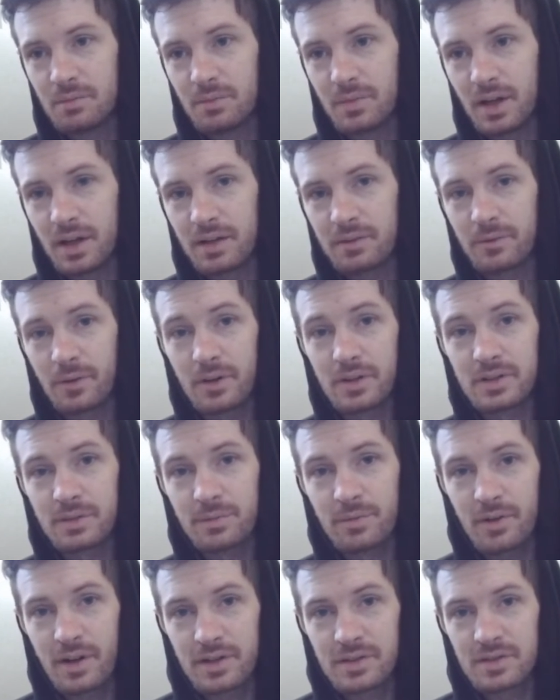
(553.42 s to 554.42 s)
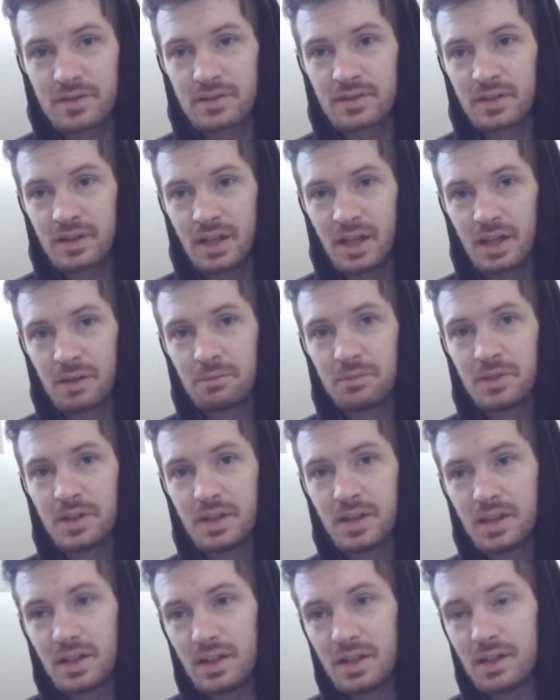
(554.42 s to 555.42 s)
my first impressions of the game
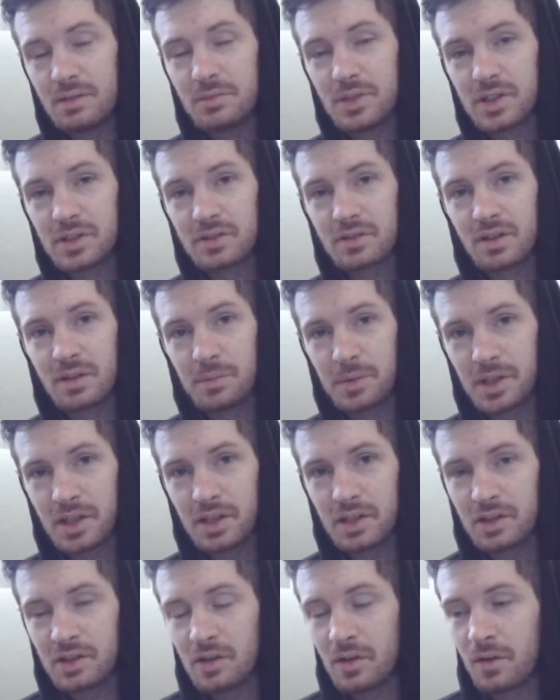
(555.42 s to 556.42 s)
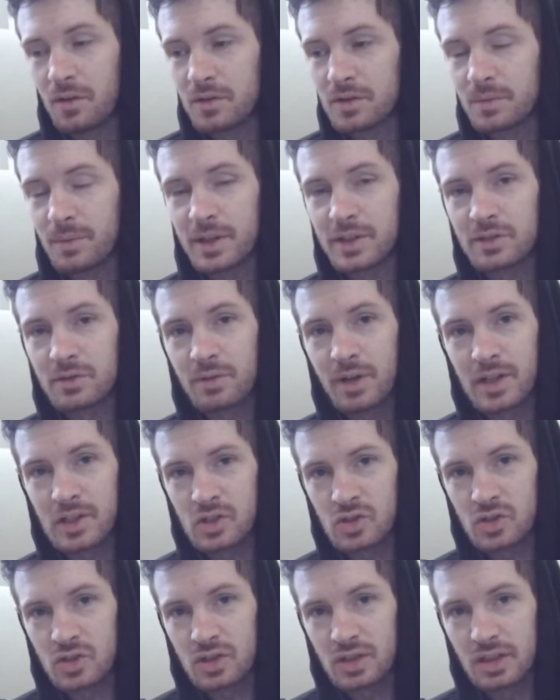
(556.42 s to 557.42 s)
and me streaming it, you can go over to my
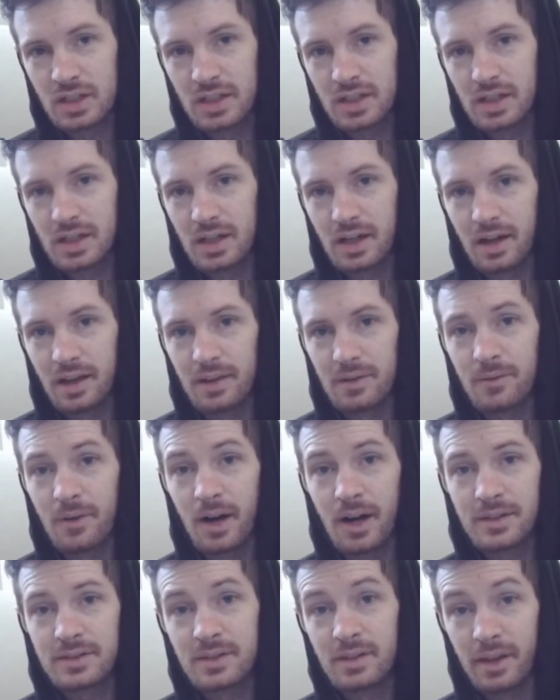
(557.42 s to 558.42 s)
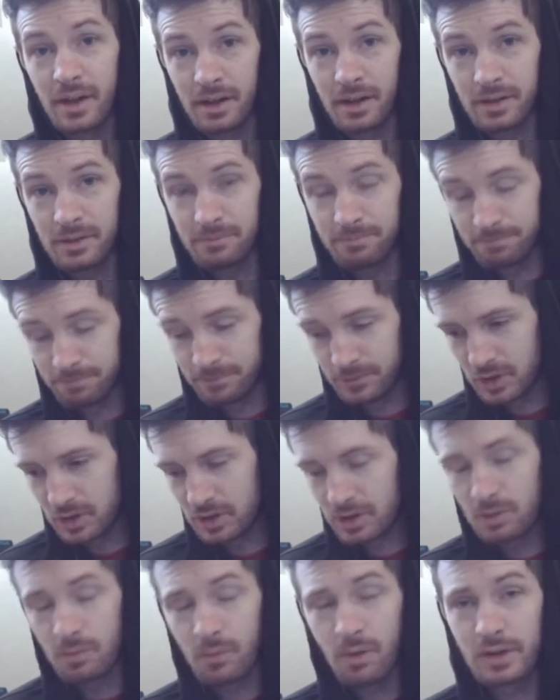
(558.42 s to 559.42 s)
Twitch. The VOD's there.
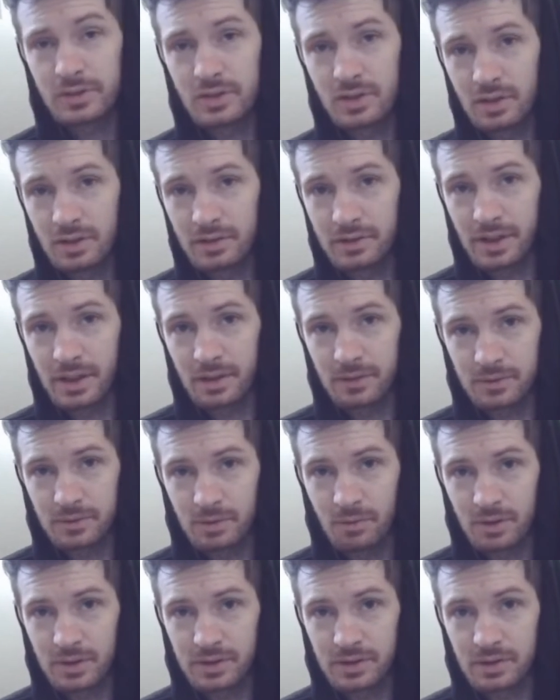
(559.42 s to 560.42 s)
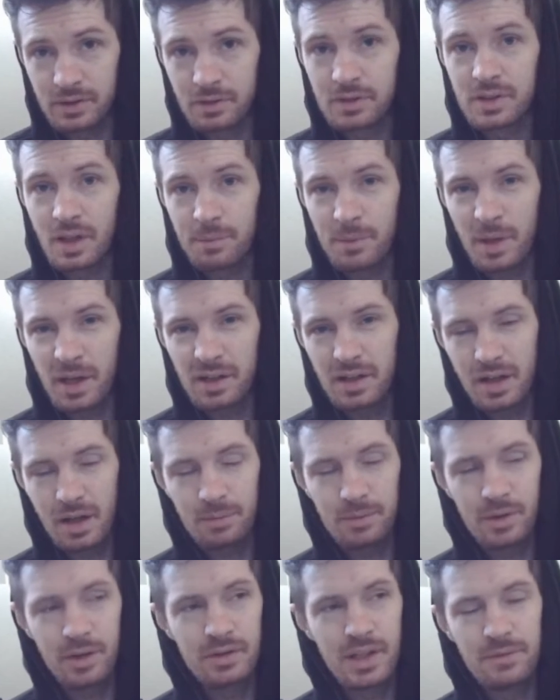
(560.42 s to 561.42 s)
You can watch it on there if you want to, because I'm not going
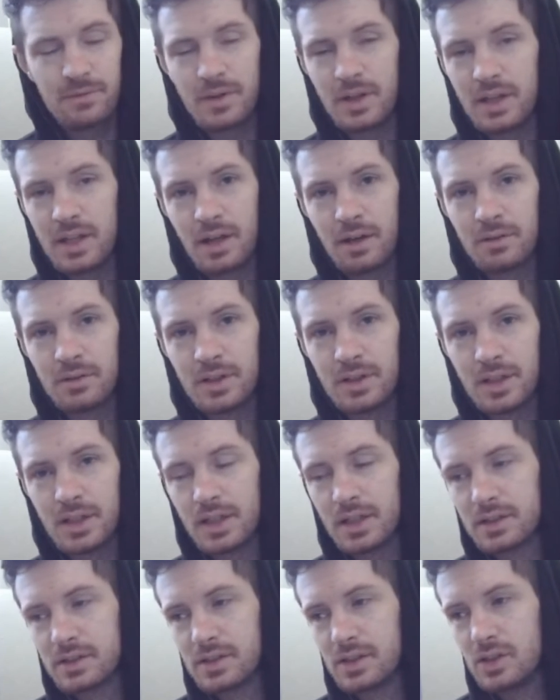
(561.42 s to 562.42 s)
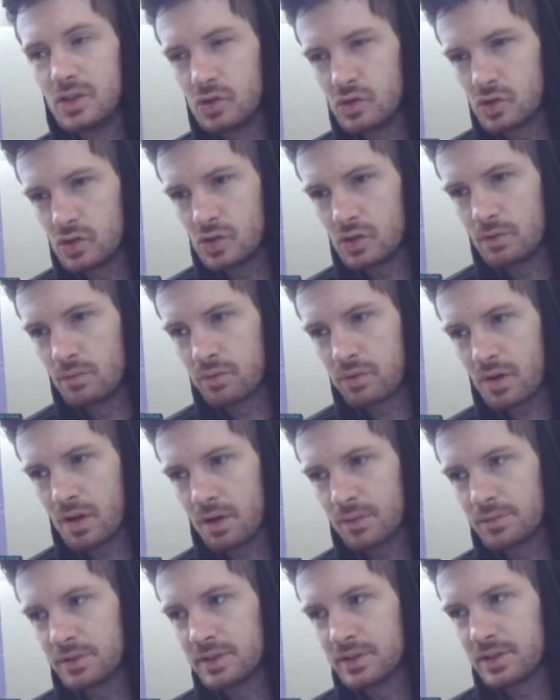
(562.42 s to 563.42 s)
to upload that video to YouTube
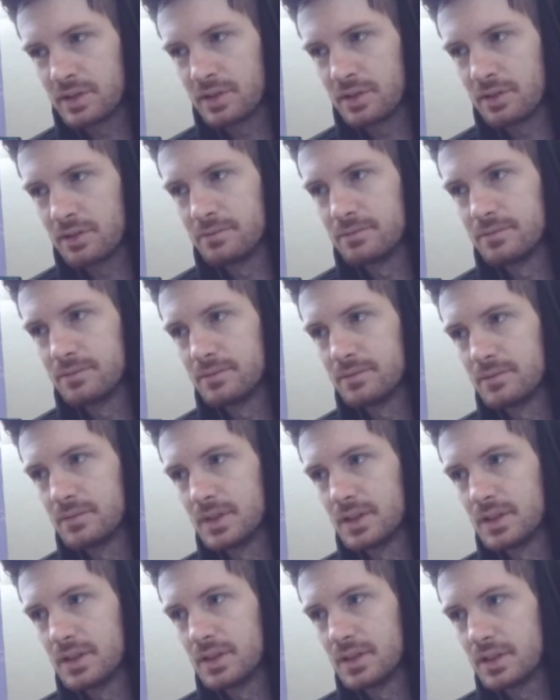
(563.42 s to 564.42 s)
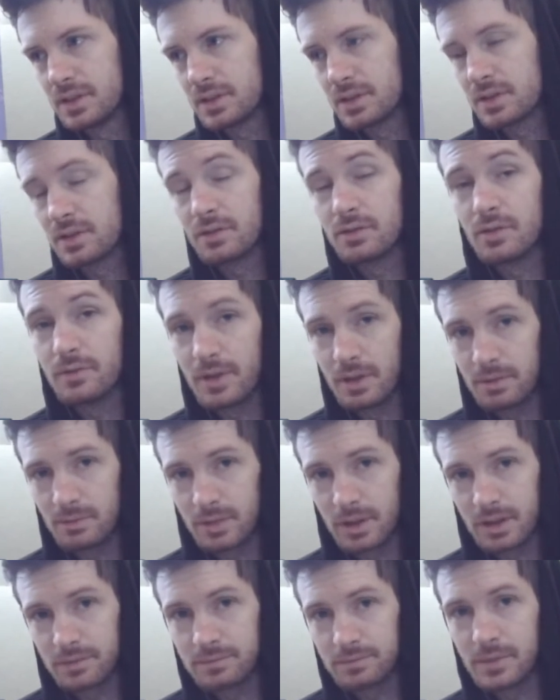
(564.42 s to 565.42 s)
probably till
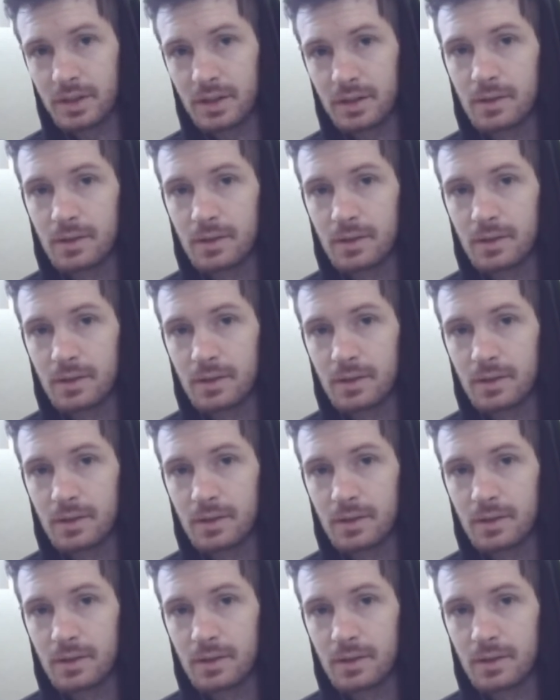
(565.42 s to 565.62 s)
November,